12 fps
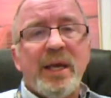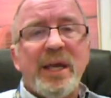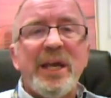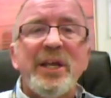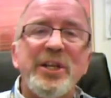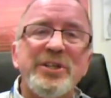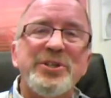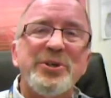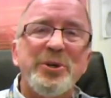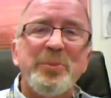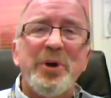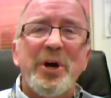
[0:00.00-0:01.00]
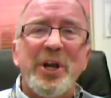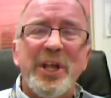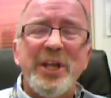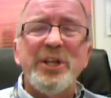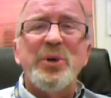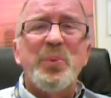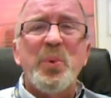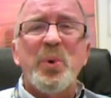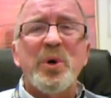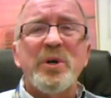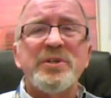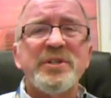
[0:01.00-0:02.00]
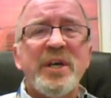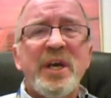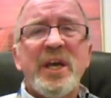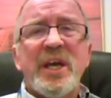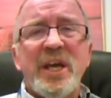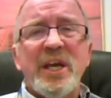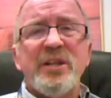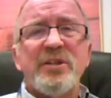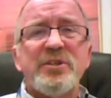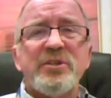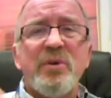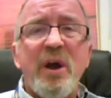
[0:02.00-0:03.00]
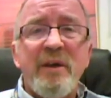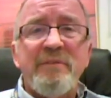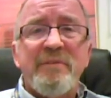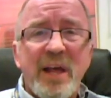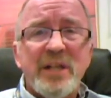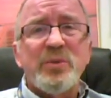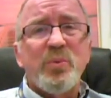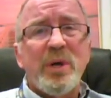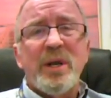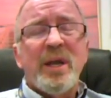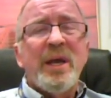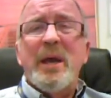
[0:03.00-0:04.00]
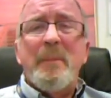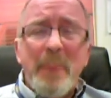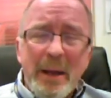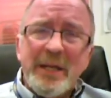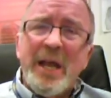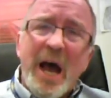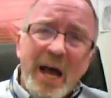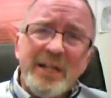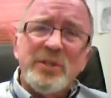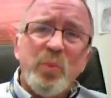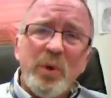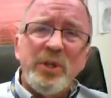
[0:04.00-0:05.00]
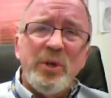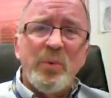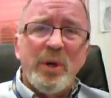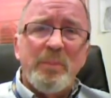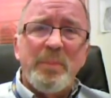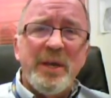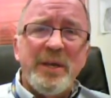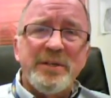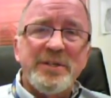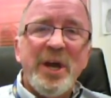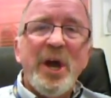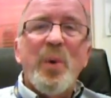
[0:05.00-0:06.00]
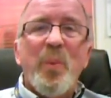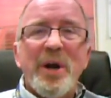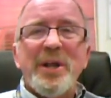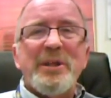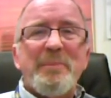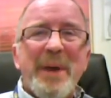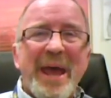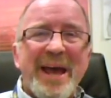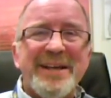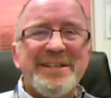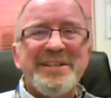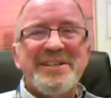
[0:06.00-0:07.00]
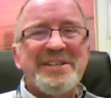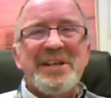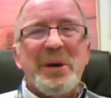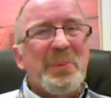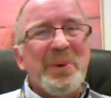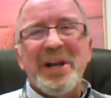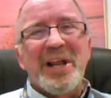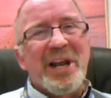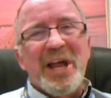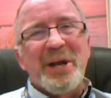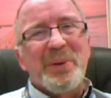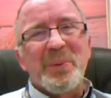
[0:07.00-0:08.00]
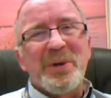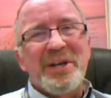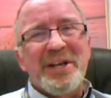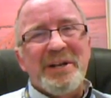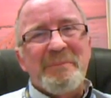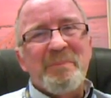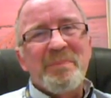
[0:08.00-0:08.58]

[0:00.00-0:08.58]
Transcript: in the turmoil, in the wars, in the strife. That's what, but God is with you in peace. One of the passages I really like reading